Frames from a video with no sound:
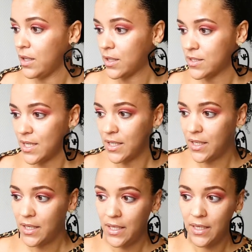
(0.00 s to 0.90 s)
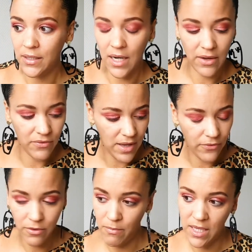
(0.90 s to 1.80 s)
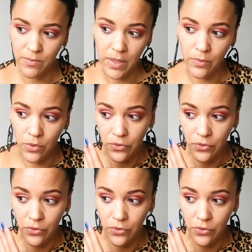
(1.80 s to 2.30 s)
because like here I've never met people